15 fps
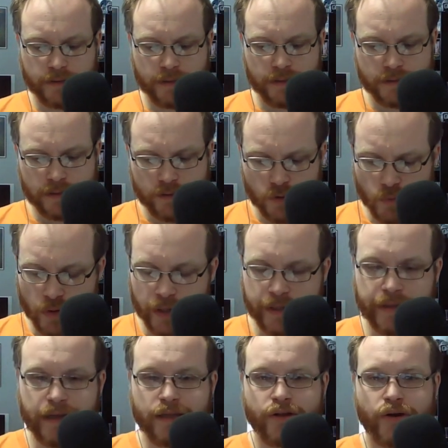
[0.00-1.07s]
This is
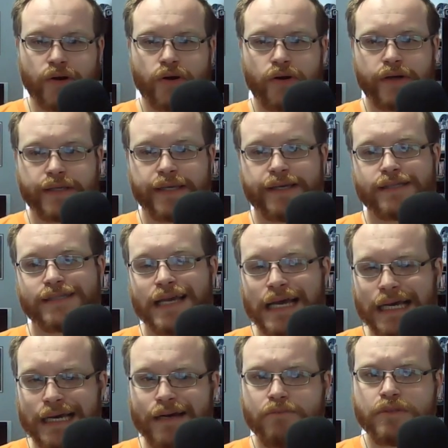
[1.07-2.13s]
one that the Hurricanes
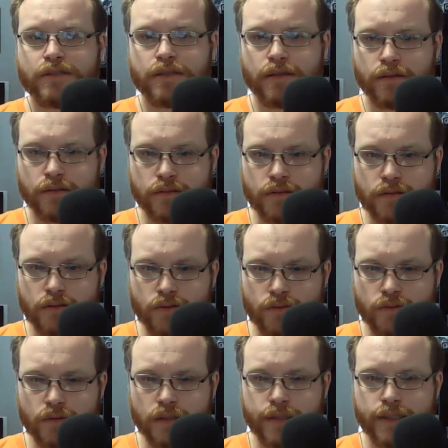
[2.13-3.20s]

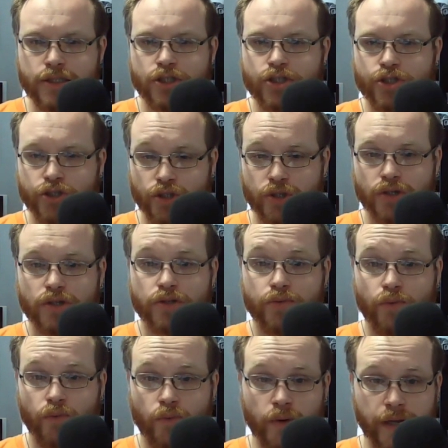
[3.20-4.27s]
absolutely should
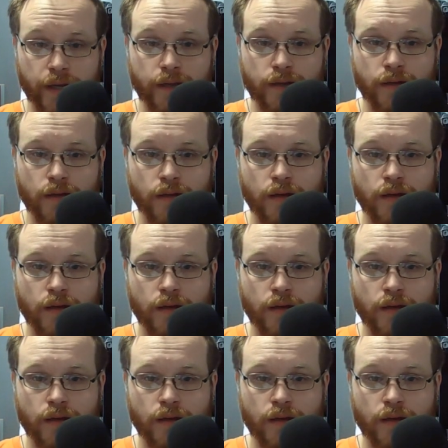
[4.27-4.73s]
win.